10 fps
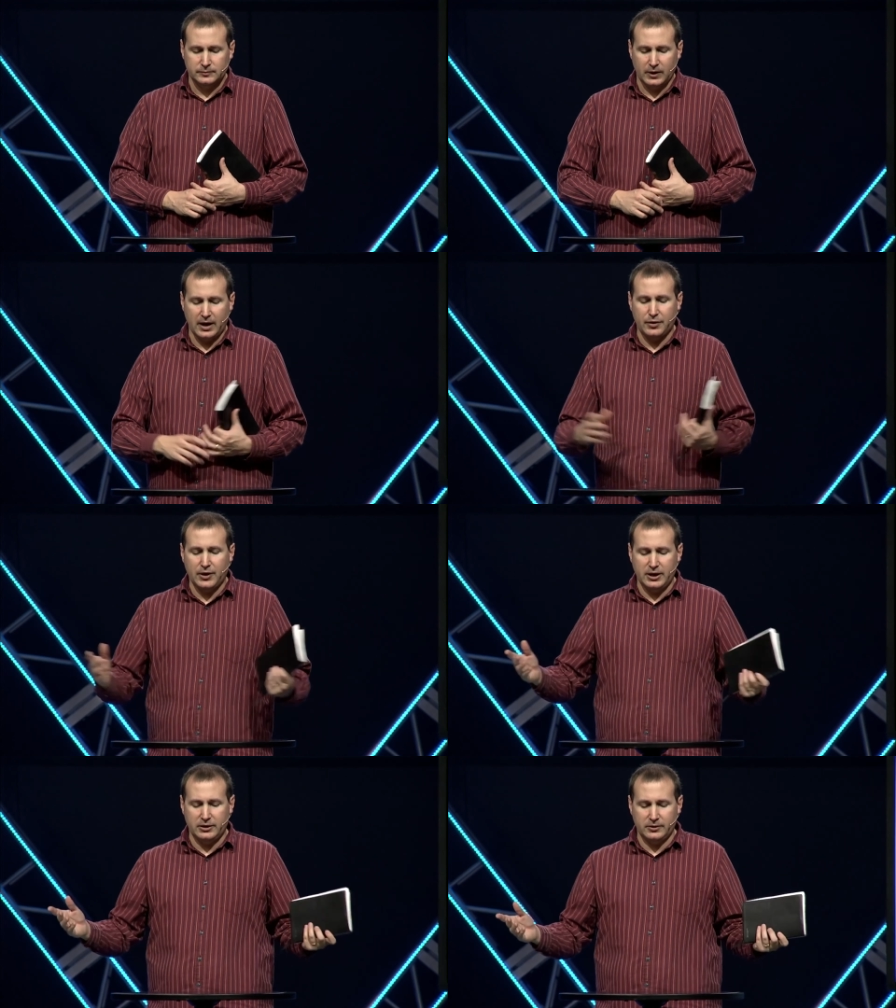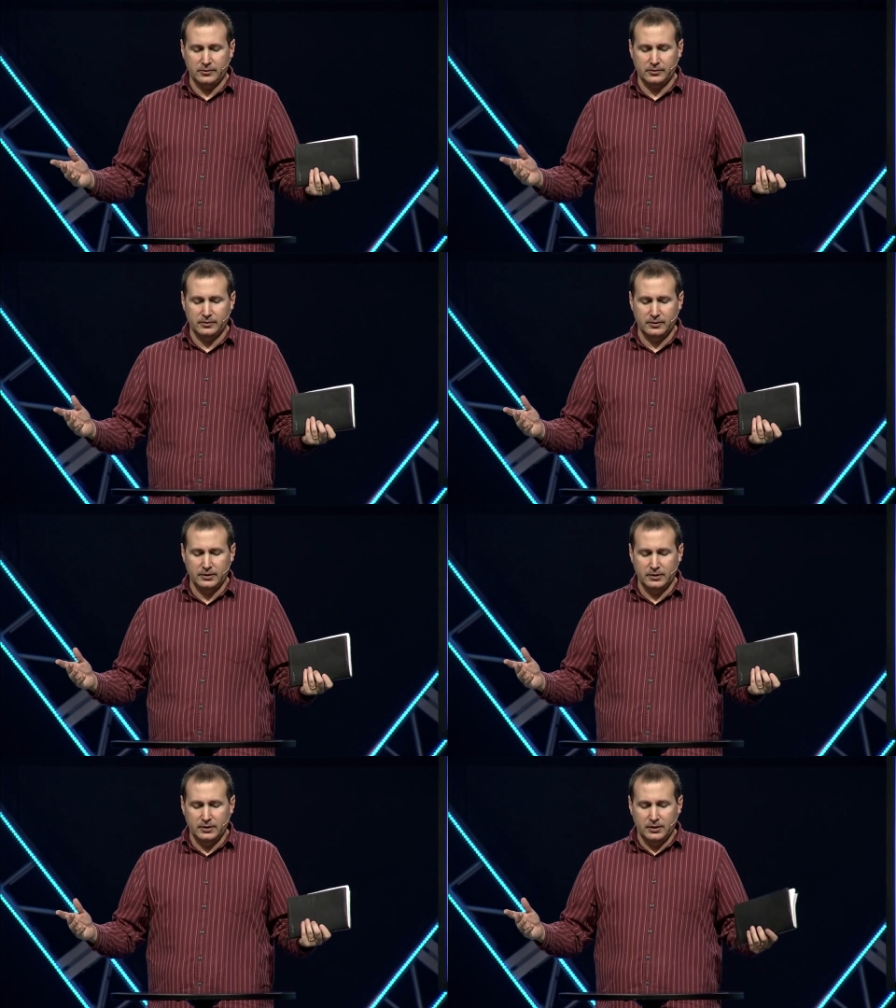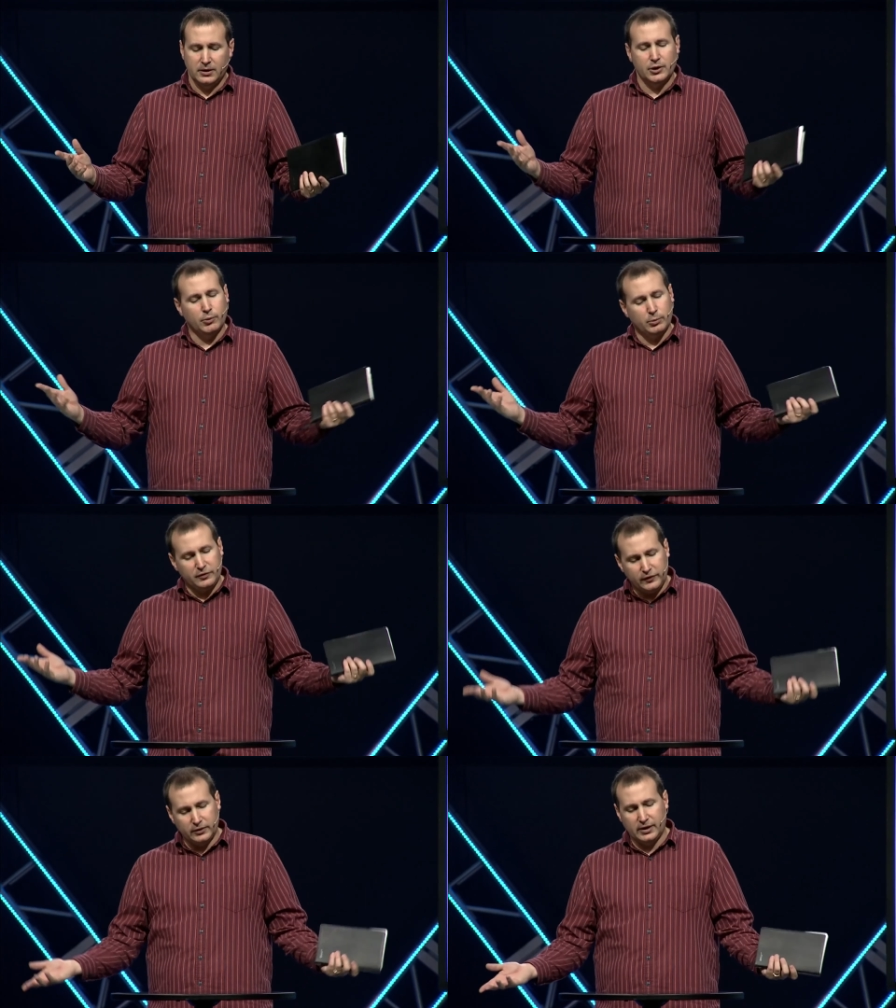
God, thank you that when we feel